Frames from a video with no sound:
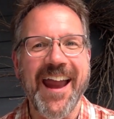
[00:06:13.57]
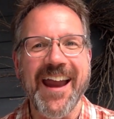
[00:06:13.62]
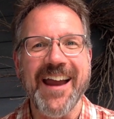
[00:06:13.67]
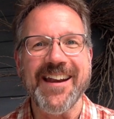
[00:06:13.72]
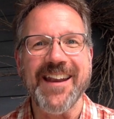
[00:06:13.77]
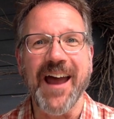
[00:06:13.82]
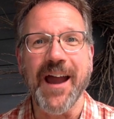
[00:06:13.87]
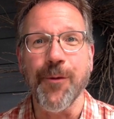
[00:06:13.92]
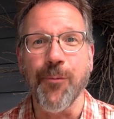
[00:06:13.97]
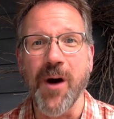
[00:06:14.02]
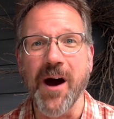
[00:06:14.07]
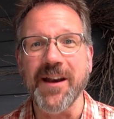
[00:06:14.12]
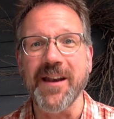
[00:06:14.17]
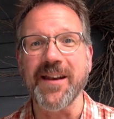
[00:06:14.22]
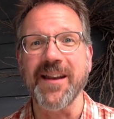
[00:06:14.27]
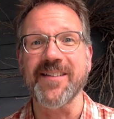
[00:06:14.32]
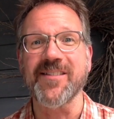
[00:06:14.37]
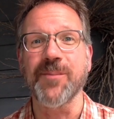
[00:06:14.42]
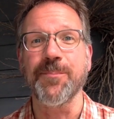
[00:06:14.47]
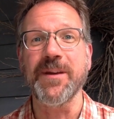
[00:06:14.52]
and I wanted
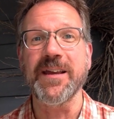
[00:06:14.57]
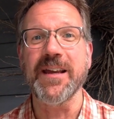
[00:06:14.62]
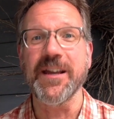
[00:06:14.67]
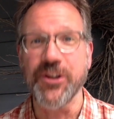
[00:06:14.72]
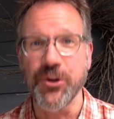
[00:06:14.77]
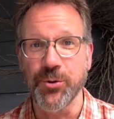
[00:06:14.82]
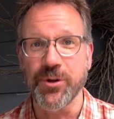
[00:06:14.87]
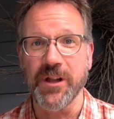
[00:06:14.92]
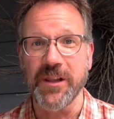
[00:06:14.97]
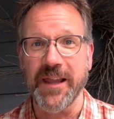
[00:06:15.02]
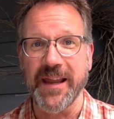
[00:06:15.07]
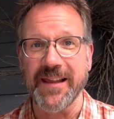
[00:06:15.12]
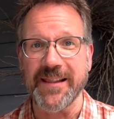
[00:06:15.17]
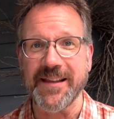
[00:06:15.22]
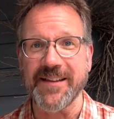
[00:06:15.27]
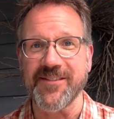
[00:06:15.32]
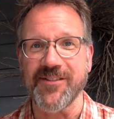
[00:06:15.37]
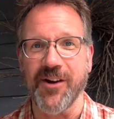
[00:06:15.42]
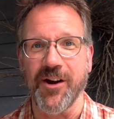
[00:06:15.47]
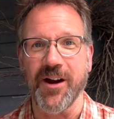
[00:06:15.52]
it to be a
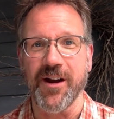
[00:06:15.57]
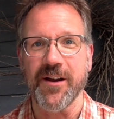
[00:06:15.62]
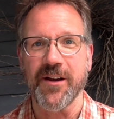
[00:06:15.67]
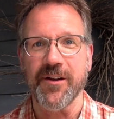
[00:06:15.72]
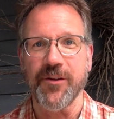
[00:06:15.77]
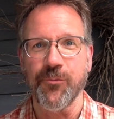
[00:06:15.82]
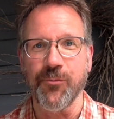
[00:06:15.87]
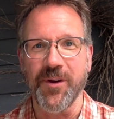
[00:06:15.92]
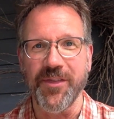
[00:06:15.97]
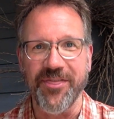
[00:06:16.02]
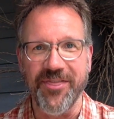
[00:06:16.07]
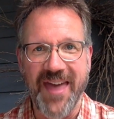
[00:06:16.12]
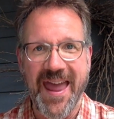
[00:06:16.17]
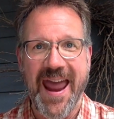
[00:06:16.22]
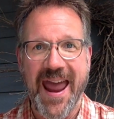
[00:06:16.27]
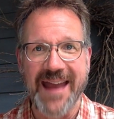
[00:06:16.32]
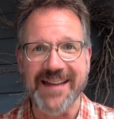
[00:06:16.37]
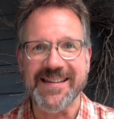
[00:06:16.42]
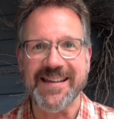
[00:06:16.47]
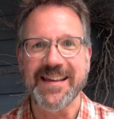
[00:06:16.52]
ukulele song. With
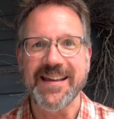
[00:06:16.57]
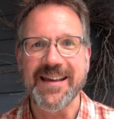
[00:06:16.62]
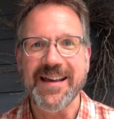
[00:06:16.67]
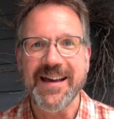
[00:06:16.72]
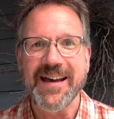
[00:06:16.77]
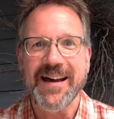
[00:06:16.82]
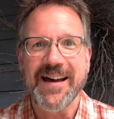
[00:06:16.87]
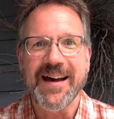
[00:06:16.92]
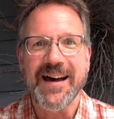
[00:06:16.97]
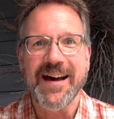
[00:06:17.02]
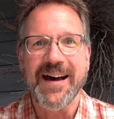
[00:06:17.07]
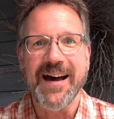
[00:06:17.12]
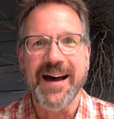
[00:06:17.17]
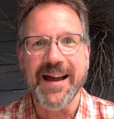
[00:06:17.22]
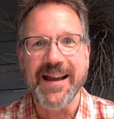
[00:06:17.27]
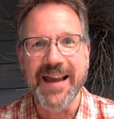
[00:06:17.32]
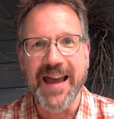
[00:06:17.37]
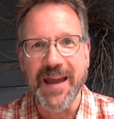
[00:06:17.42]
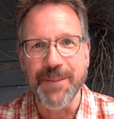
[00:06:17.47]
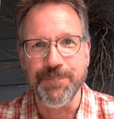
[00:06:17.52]
that,
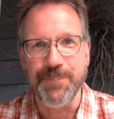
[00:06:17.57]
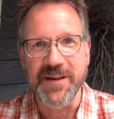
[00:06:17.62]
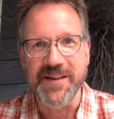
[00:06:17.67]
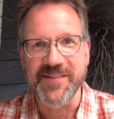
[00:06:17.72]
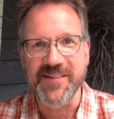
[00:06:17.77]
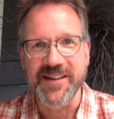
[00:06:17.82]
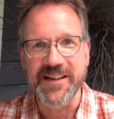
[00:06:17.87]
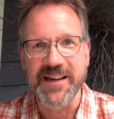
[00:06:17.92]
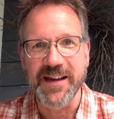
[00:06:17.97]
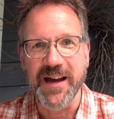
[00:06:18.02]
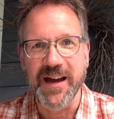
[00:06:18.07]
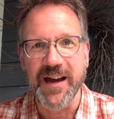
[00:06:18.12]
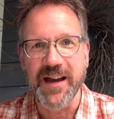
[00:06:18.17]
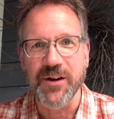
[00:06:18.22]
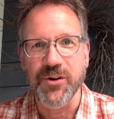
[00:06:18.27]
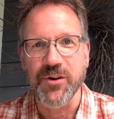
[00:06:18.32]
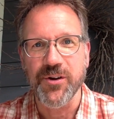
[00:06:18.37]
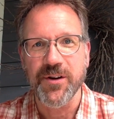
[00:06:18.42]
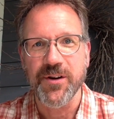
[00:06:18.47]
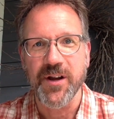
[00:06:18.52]
I got busy
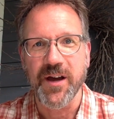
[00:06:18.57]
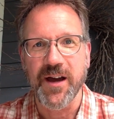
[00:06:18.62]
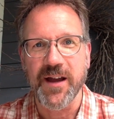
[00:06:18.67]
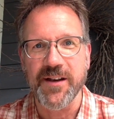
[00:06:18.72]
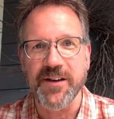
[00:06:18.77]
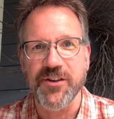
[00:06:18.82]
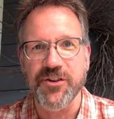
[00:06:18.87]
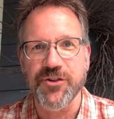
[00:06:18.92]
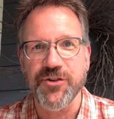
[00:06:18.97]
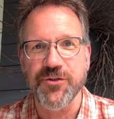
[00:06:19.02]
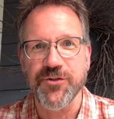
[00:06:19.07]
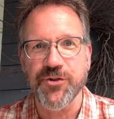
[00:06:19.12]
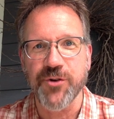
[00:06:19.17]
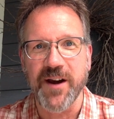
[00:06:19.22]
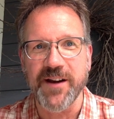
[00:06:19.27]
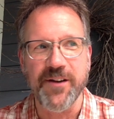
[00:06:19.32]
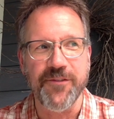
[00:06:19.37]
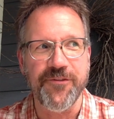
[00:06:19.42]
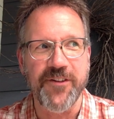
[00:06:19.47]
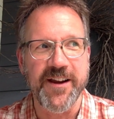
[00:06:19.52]
on on
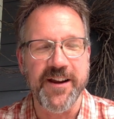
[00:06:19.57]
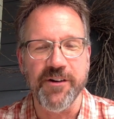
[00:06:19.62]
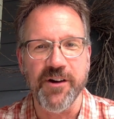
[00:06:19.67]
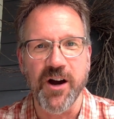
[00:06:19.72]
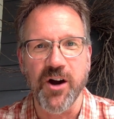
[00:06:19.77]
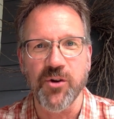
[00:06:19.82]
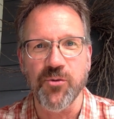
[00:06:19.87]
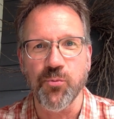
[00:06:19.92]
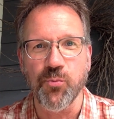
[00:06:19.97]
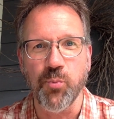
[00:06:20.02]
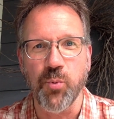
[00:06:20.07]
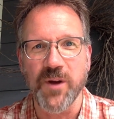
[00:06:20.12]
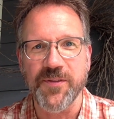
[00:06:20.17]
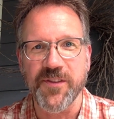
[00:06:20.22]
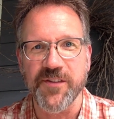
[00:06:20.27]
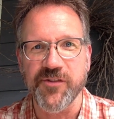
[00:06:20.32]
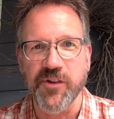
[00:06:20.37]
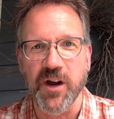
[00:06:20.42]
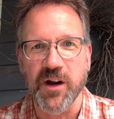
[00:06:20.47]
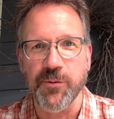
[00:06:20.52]
trying to figure out what
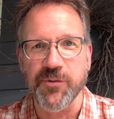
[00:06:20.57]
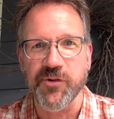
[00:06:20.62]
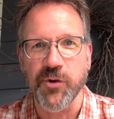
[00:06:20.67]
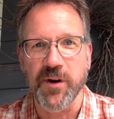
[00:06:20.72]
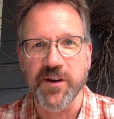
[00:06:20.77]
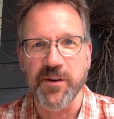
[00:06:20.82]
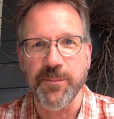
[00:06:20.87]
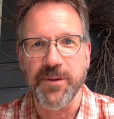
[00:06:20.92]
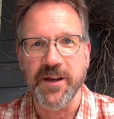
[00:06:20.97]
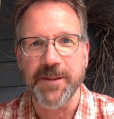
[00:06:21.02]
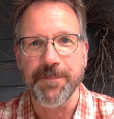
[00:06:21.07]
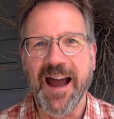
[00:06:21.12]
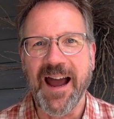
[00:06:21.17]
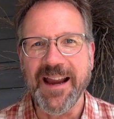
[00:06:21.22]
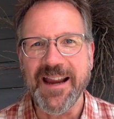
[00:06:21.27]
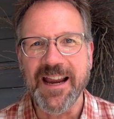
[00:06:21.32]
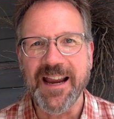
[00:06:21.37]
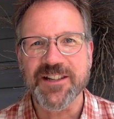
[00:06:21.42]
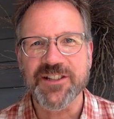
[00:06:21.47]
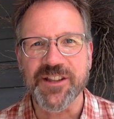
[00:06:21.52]
the song was going to be.
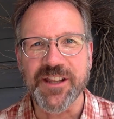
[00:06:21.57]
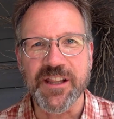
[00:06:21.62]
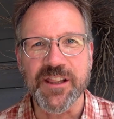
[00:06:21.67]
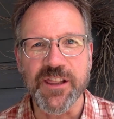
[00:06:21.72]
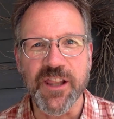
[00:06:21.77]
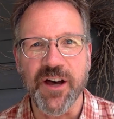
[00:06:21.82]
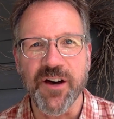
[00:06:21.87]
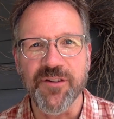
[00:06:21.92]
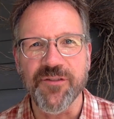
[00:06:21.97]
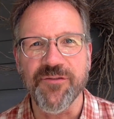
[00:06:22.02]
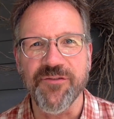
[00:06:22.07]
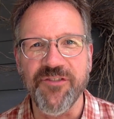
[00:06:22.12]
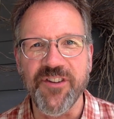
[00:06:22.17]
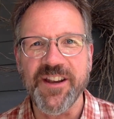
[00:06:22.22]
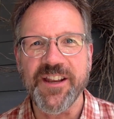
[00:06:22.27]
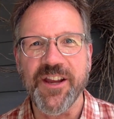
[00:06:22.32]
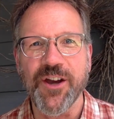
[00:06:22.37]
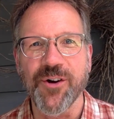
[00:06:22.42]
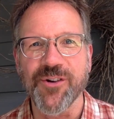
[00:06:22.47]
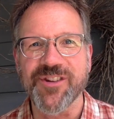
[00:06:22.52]
I actually love
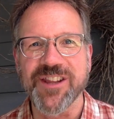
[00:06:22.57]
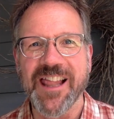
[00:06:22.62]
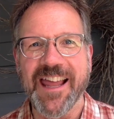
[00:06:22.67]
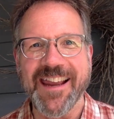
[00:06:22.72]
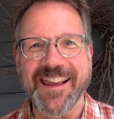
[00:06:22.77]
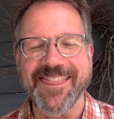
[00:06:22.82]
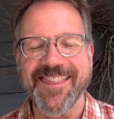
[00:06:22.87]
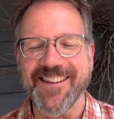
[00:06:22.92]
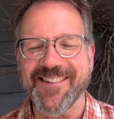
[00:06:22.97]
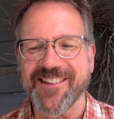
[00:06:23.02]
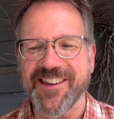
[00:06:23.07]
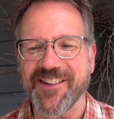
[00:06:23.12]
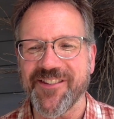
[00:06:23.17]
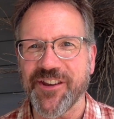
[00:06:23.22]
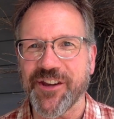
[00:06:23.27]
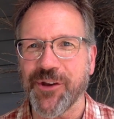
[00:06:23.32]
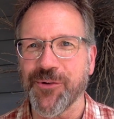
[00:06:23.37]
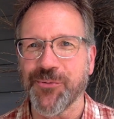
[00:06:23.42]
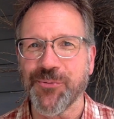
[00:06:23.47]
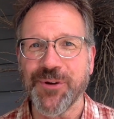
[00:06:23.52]
videos like this because
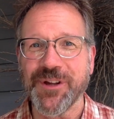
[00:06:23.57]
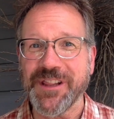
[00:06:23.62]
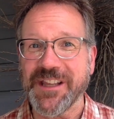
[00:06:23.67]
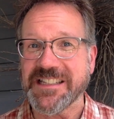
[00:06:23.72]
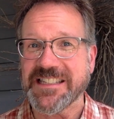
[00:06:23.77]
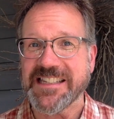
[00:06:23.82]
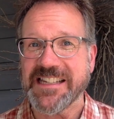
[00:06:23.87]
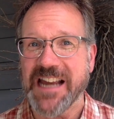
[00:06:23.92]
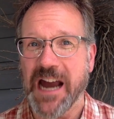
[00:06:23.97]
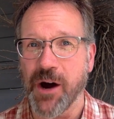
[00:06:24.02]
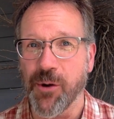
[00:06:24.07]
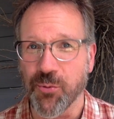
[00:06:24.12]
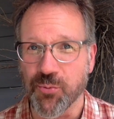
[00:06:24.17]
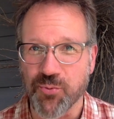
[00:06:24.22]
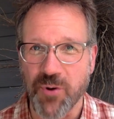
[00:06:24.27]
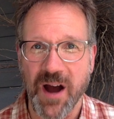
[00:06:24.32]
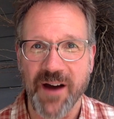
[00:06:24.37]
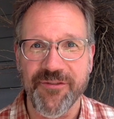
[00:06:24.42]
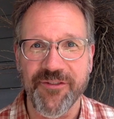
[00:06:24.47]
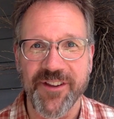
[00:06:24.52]
you can really see how
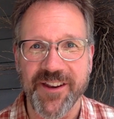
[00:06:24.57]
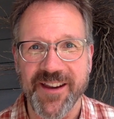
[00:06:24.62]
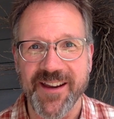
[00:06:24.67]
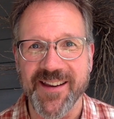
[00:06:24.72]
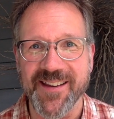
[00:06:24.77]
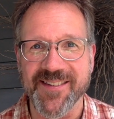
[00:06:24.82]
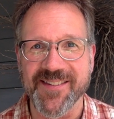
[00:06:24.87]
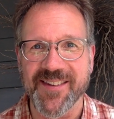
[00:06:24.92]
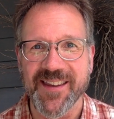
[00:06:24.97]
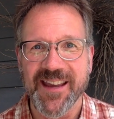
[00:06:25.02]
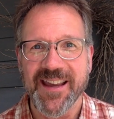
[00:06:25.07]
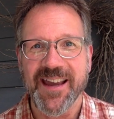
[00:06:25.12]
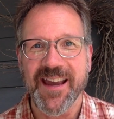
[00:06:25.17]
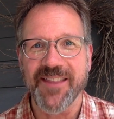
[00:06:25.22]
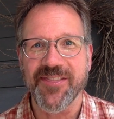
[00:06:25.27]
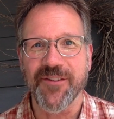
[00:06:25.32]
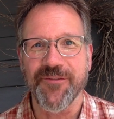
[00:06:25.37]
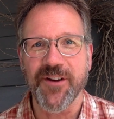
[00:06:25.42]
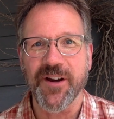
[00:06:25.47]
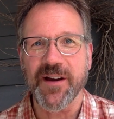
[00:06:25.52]
rough it is
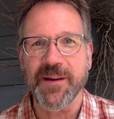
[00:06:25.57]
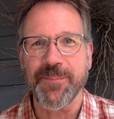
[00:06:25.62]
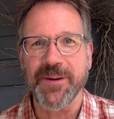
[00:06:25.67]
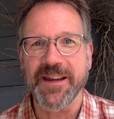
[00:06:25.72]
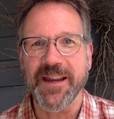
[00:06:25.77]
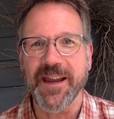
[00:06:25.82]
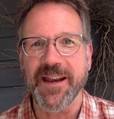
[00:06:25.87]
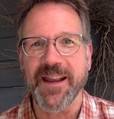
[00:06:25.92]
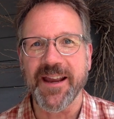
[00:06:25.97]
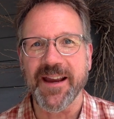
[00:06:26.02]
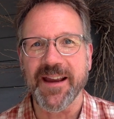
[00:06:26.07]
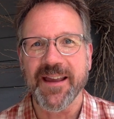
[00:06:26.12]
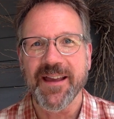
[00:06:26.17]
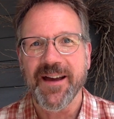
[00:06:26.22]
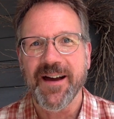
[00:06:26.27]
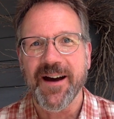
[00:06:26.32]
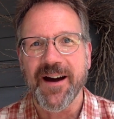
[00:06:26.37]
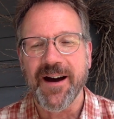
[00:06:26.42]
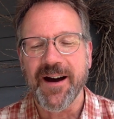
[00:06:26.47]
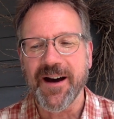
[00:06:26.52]
at the very beginning.
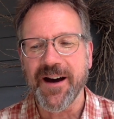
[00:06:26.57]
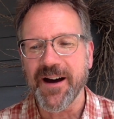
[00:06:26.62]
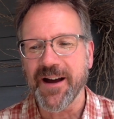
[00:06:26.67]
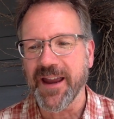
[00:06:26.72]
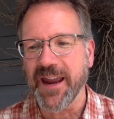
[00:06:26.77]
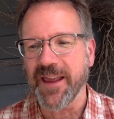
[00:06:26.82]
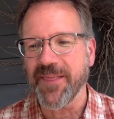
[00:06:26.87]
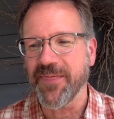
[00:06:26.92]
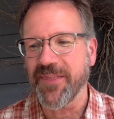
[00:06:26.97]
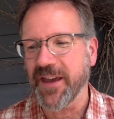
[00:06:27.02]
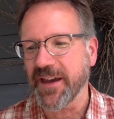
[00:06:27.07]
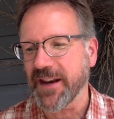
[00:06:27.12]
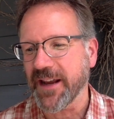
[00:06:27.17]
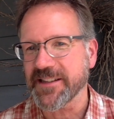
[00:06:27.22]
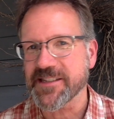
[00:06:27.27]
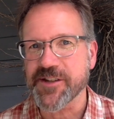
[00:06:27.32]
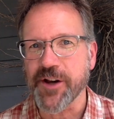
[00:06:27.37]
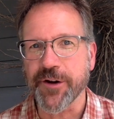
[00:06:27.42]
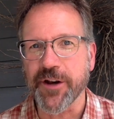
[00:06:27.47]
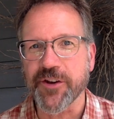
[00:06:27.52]
Uh, and then I
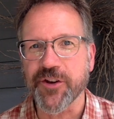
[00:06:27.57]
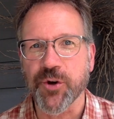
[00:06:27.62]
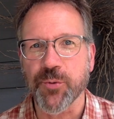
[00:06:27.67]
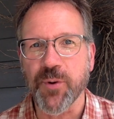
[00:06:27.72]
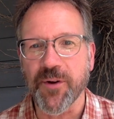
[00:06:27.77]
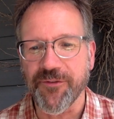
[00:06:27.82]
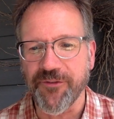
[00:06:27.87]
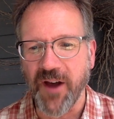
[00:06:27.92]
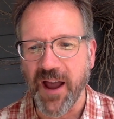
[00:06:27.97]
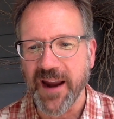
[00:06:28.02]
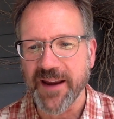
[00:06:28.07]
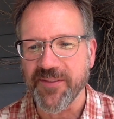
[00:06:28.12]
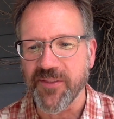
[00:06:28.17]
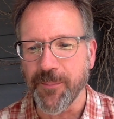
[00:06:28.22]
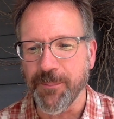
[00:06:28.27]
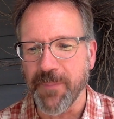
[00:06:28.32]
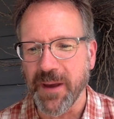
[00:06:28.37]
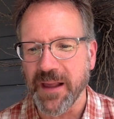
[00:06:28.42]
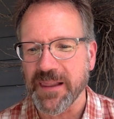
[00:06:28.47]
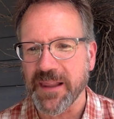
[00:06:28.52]
started to refine the
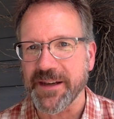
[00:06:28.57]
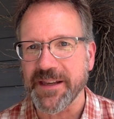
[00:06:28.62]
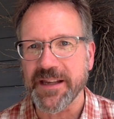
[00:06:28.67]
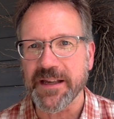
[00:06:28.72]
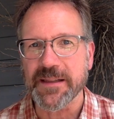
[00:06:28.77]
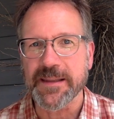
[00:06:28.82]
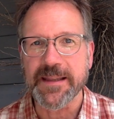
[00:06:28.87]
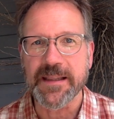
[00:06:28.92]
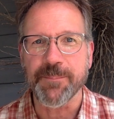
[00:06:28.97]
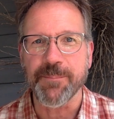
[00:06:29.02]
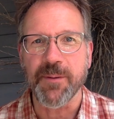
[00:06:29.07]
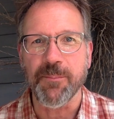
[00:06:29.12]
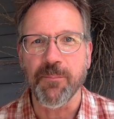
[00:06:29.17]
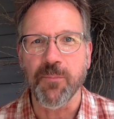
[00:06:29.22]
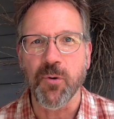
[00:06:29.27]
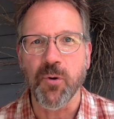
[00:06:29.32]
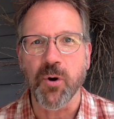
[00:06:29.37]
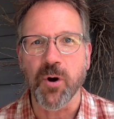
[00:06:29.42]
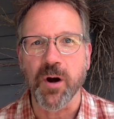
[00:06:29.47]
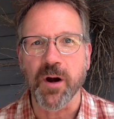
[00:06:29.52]
melody a little bit
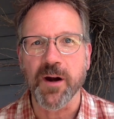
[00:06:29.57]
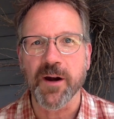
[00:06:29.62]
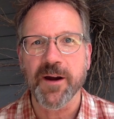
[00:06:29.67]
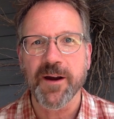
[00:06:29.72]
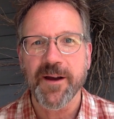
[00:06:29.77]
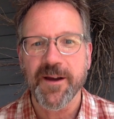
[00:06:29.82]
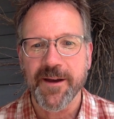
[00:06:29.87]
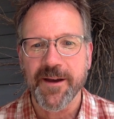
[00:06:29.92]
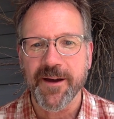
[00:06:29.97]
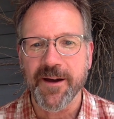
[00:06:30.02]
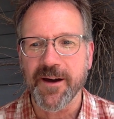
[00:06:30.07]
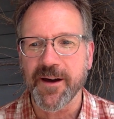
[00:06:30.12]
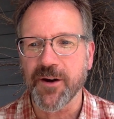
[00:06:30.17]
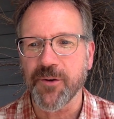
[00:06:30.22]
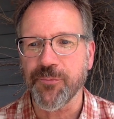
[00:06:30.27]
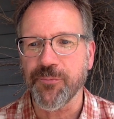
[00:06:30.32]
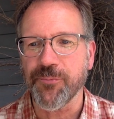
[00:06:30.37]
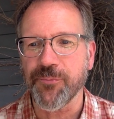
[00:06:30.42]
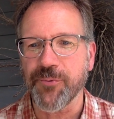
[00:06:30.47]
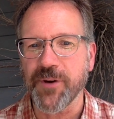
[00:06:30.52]
more, uh,
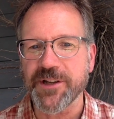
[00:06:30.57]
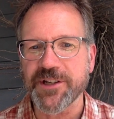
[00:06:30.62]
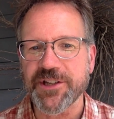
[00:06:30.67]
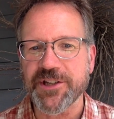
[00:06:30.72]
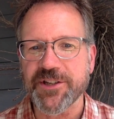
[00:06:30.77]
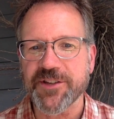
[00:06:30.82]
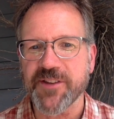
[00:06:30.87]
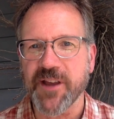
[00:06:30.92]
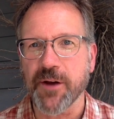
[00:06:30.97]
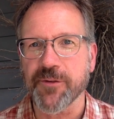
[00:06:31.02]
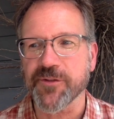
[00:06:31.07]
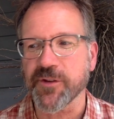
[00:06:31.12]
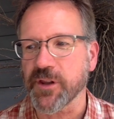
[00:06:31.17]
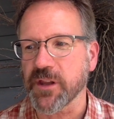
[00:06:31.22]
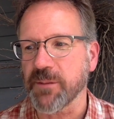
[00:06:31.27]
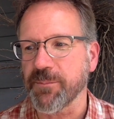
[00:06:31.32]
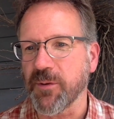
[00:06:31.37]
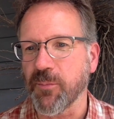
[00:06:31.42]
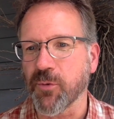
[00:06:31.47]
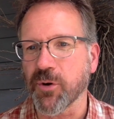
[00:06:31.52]
which sounds a
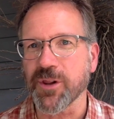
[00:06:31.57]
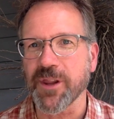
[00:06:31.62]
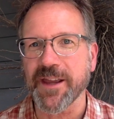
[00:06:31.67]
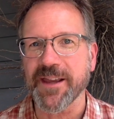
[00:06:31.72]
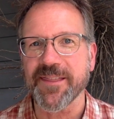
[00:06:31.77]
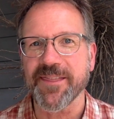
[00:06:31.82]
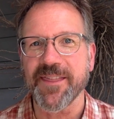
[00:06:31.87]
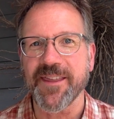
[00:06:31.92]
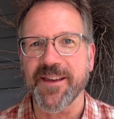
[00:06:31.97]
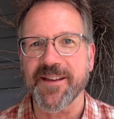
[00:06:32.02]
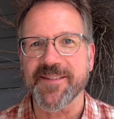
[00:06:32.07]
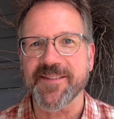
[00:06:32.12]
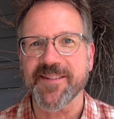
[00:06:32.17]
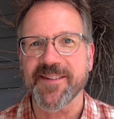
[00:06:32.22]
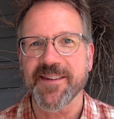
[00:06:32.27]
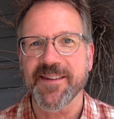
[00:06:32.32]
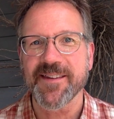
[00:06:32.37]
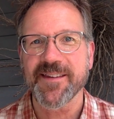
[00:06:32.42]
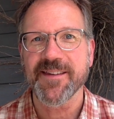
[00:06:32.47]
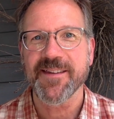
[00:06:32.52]
little bit more like this.